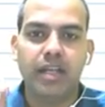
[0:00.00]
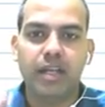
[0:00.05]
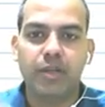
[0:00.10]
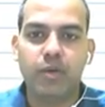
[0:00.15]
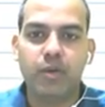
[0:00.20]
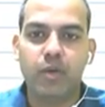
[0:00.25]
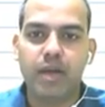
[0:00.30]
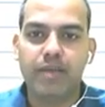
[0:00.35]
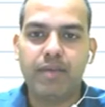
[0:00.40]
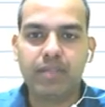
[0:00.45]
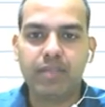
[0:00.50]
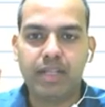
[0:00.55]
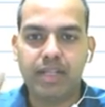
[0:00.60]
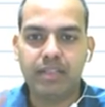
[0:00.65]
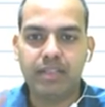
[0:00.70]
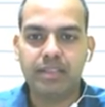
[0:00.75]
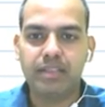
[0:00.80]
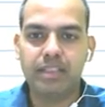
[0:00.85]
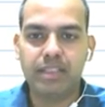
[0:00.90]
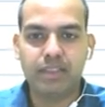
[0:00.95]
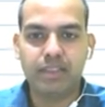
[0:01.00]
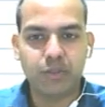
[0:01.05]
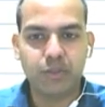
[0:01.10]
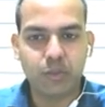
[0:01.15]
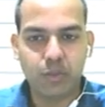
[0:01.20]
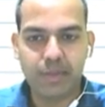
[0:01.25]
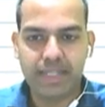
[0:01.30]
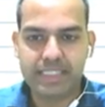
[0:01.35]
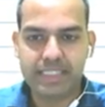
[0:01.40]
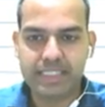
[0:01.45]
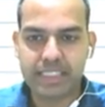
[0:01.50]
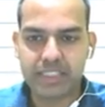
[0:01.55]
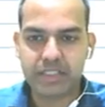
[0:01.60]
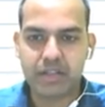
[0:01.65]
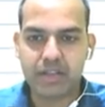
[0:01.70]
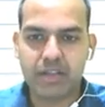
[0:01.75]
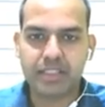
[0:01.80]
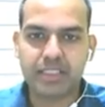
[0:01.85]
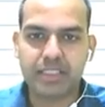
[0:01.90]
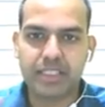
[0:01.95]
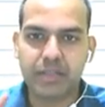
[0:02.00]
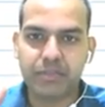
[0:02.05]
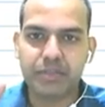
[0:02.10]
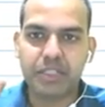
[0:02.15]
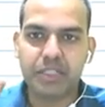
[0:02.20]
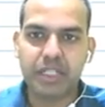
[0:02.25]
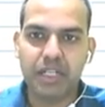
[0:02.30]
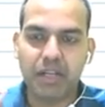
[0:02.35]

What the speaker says: You have done two basics concepts.